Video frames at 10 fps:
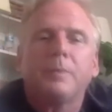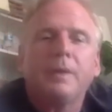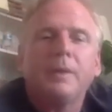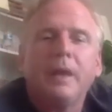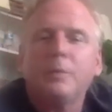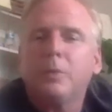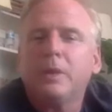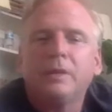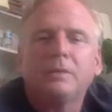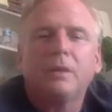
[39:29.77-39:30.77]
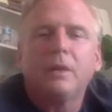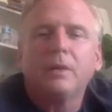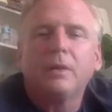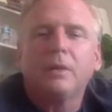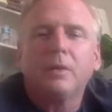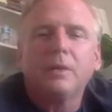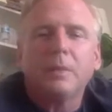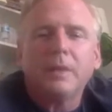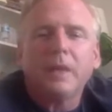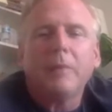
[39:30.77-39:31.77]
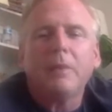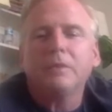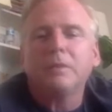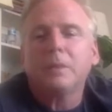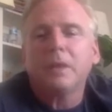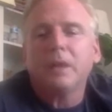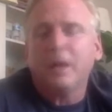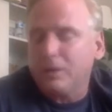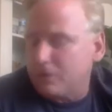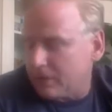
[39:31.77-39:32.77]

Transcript: And that's what gets the heart going, the metabolism engaged.